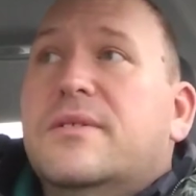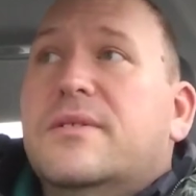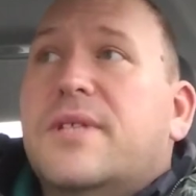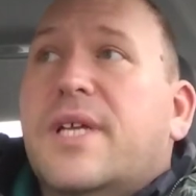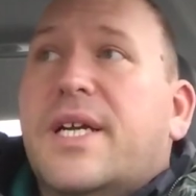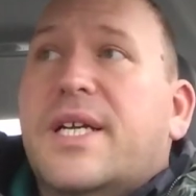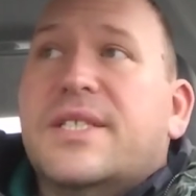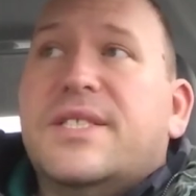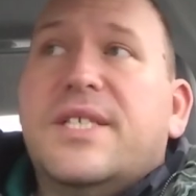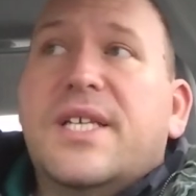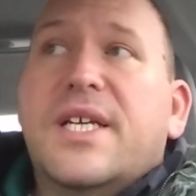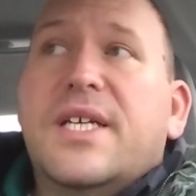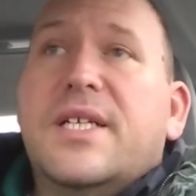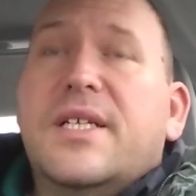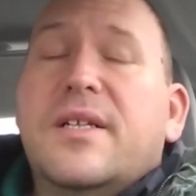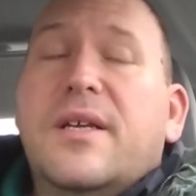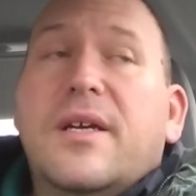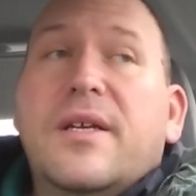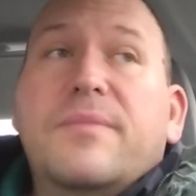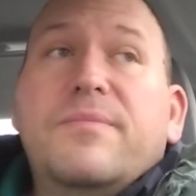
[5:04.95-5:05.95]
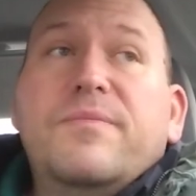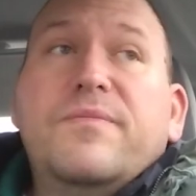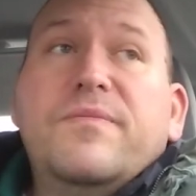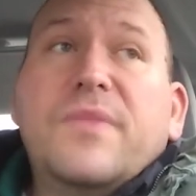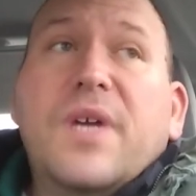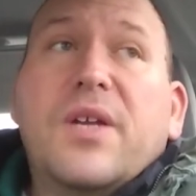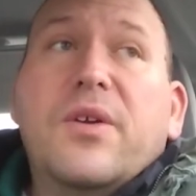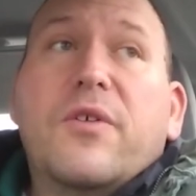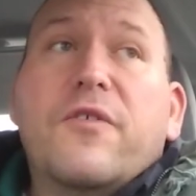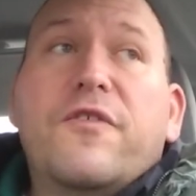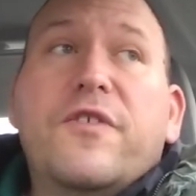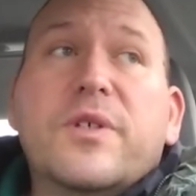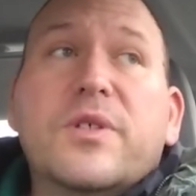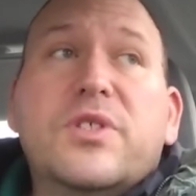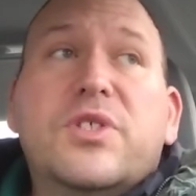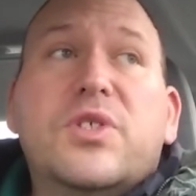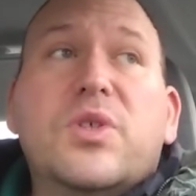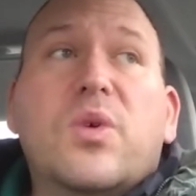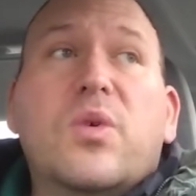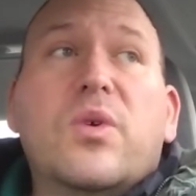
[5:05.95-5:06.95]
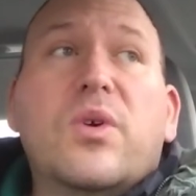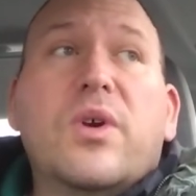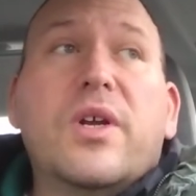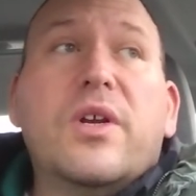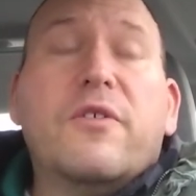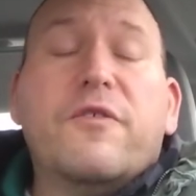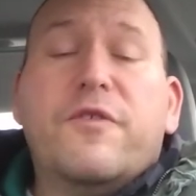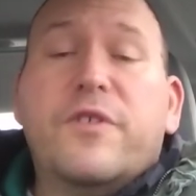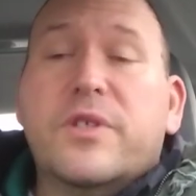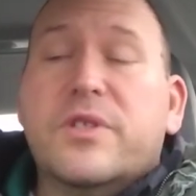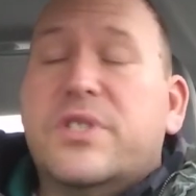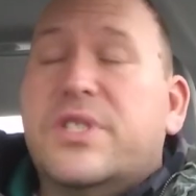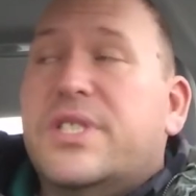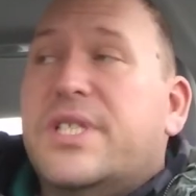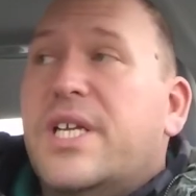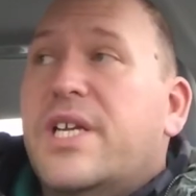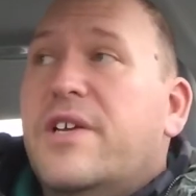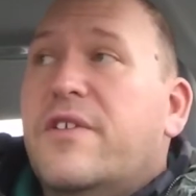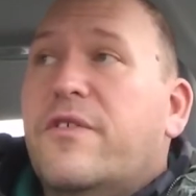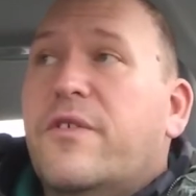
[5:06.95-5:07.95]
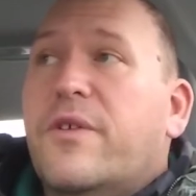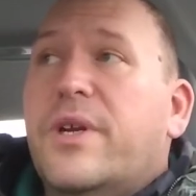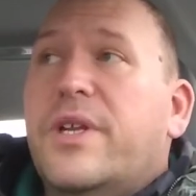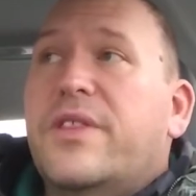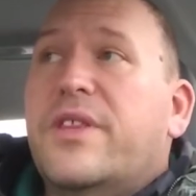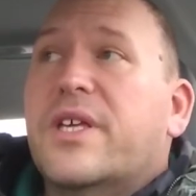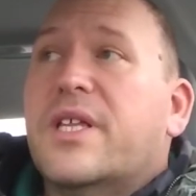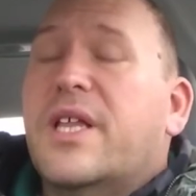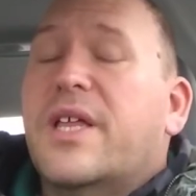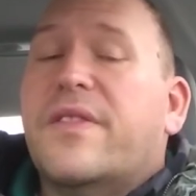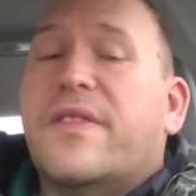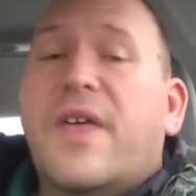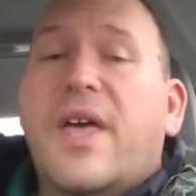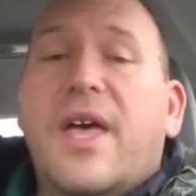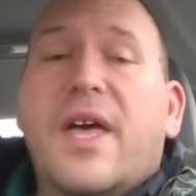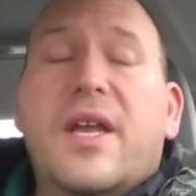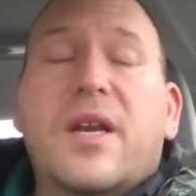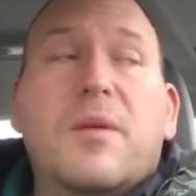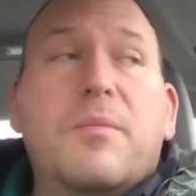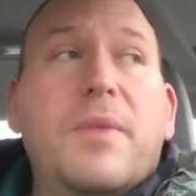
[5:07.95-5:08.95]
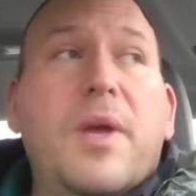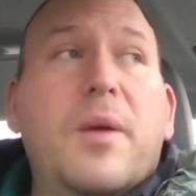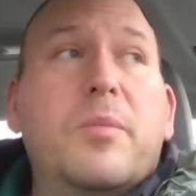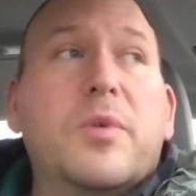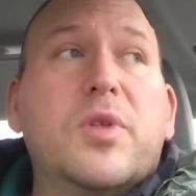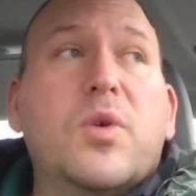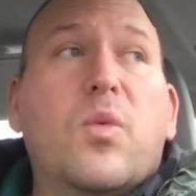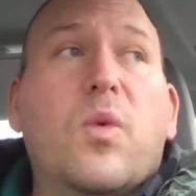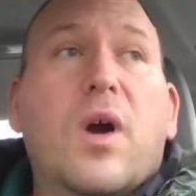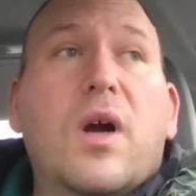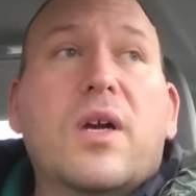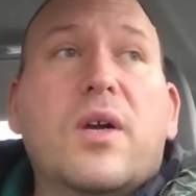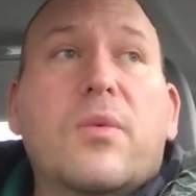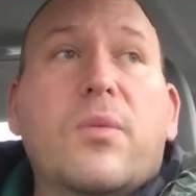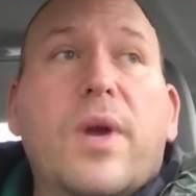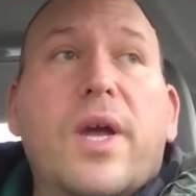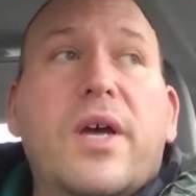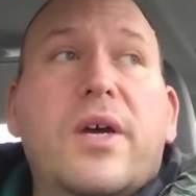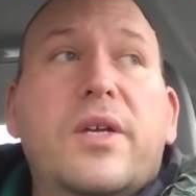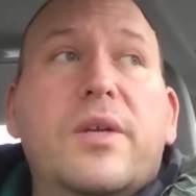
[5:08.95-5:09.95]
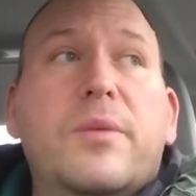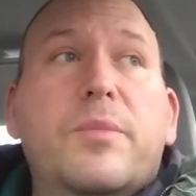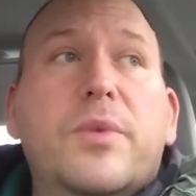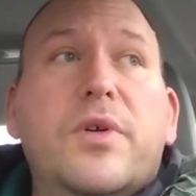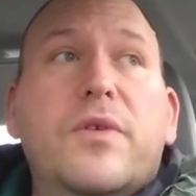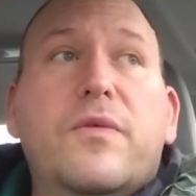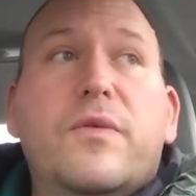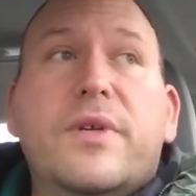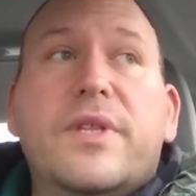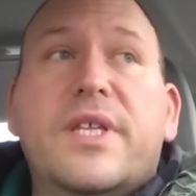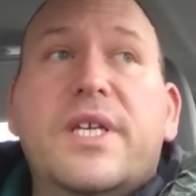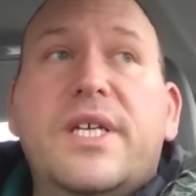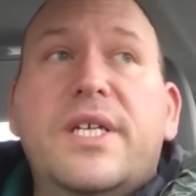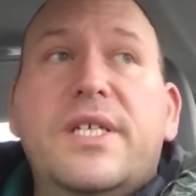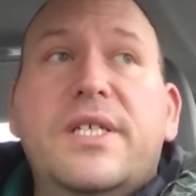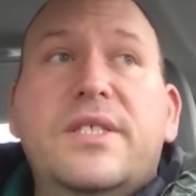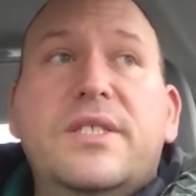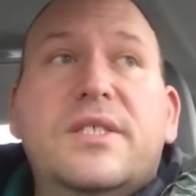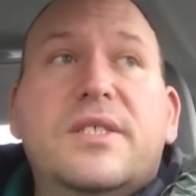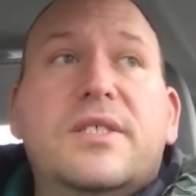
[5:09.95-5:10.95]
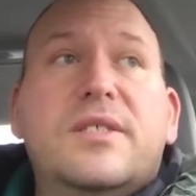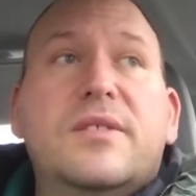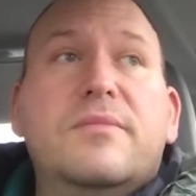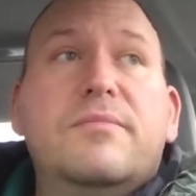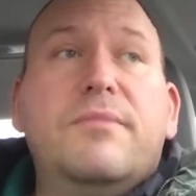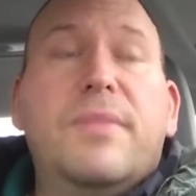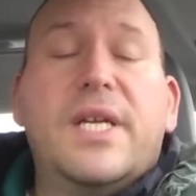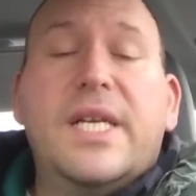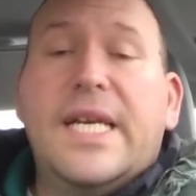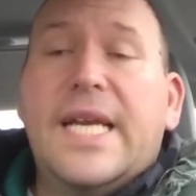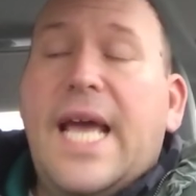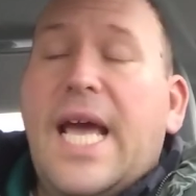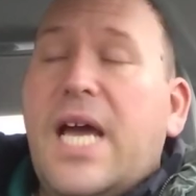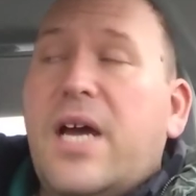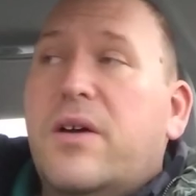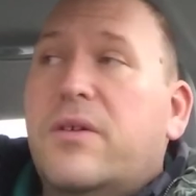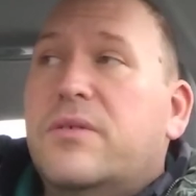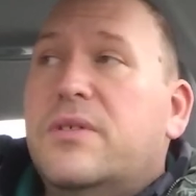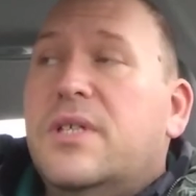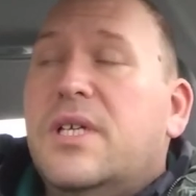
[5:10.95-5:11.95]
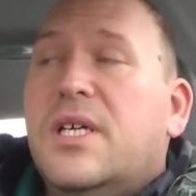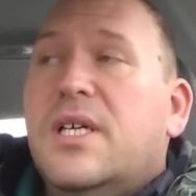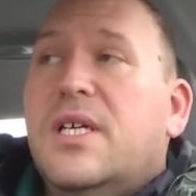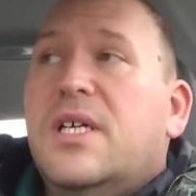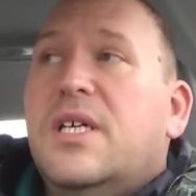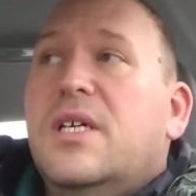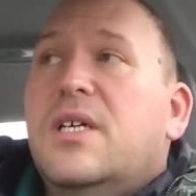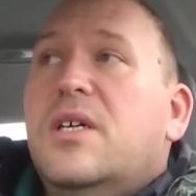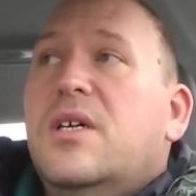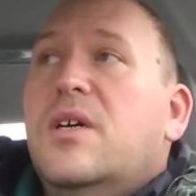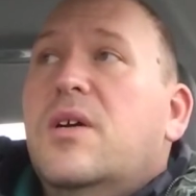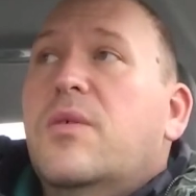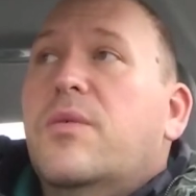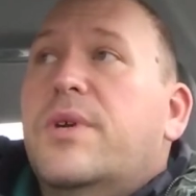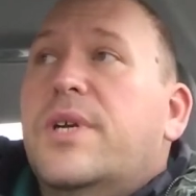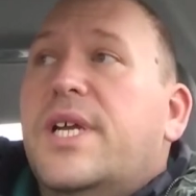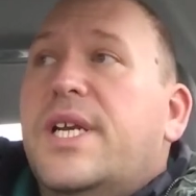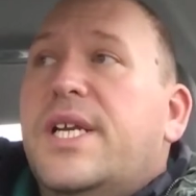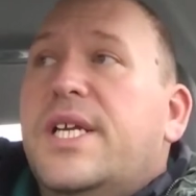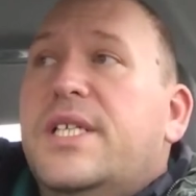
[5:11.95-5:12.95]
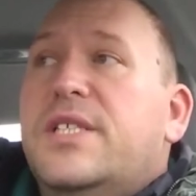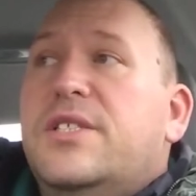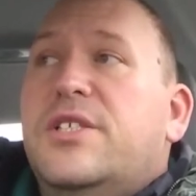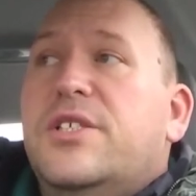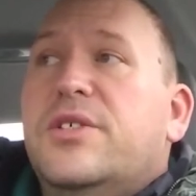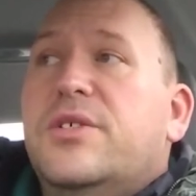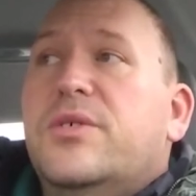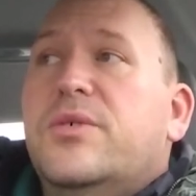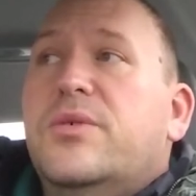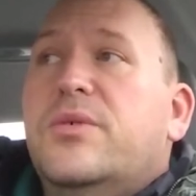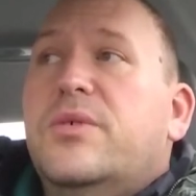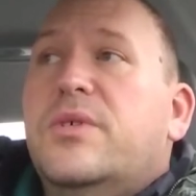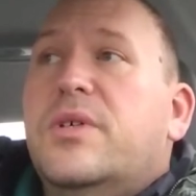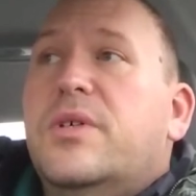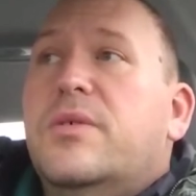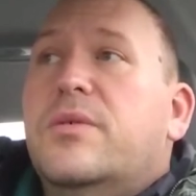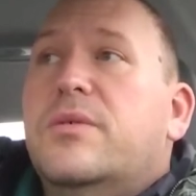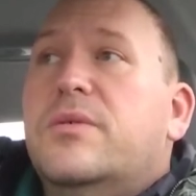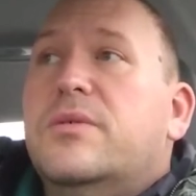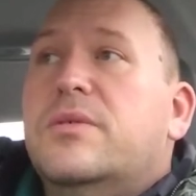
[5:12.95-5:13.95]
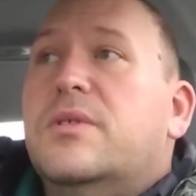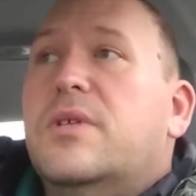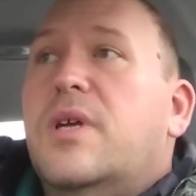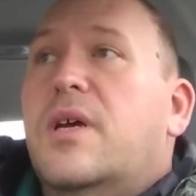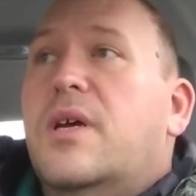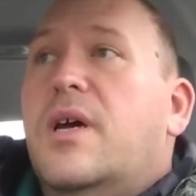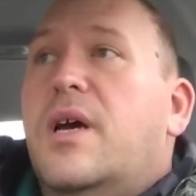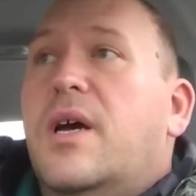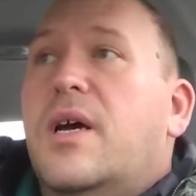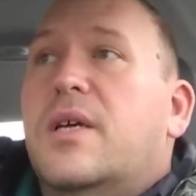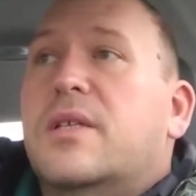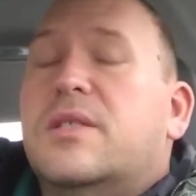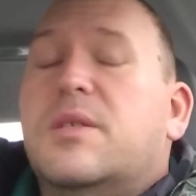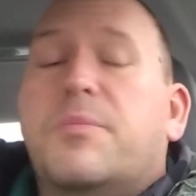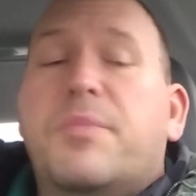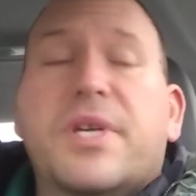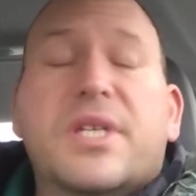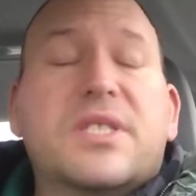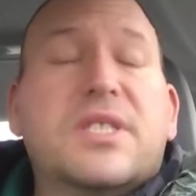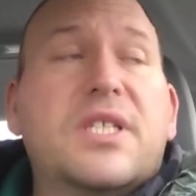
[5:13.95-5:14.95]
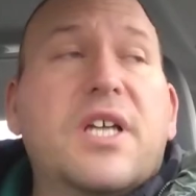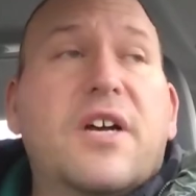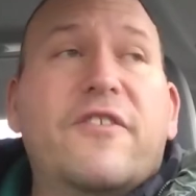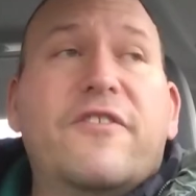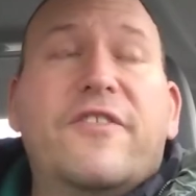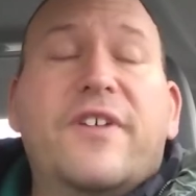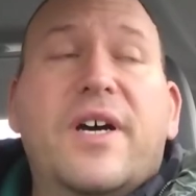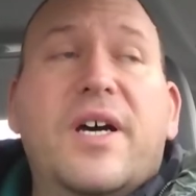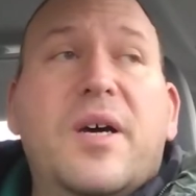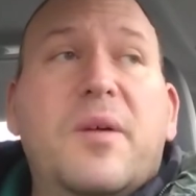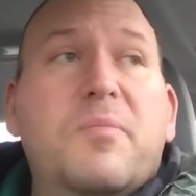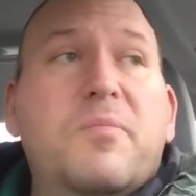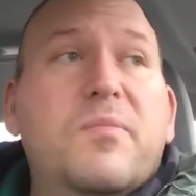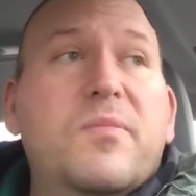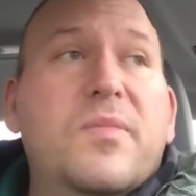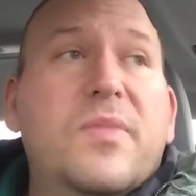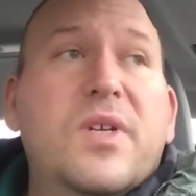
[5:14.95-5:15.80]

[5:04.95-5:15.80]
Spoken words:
Like I said, I don't feel sore, I don't feel stiff or anything like that. I'm able to walk around and move with ease, bend down when I need to pick stuff up.